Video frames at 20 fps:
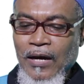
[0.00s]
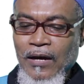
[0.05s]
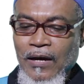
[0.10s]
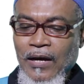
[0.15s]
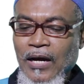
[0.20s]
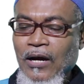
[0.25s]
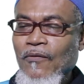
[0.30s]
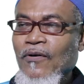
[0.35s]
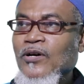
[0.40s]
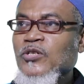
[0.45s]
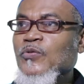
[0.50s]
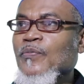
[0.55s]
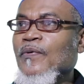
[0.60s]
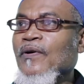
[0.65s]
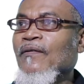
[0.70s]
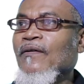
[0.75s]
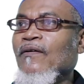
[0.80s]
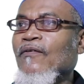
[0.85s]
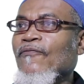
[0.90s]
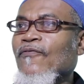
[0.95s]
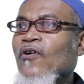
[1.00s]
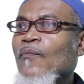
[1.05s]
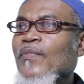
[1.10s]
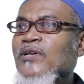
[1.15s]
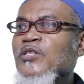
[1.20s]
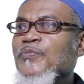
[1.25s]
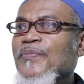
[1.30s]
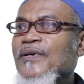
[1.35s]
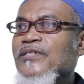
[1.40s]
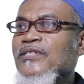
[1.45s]
our
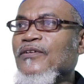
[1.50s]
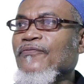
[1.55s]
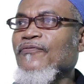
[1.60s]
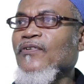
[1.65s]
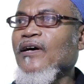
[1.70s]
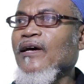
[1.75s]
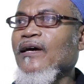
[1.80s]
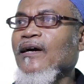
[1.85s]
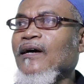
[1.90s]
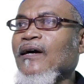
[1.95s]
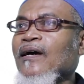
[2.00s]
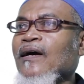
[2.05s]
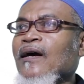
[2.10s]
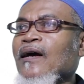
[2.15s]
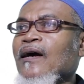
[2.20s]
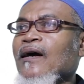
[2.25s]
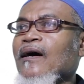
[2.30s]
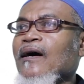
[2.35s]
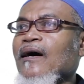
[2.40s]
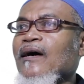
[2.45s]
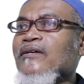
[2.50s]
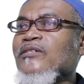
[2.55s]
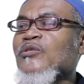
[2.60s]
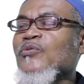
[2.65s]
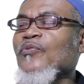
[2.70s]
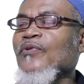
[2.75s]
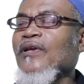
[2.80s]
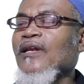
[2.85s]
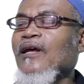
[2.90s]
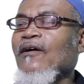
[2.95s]
format specifier,
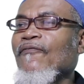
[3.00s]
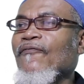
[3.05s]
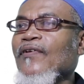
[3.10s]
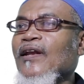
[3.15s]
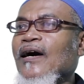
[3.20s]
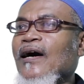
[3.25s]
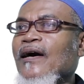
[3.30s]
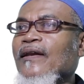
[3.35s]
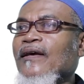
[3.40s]
as we have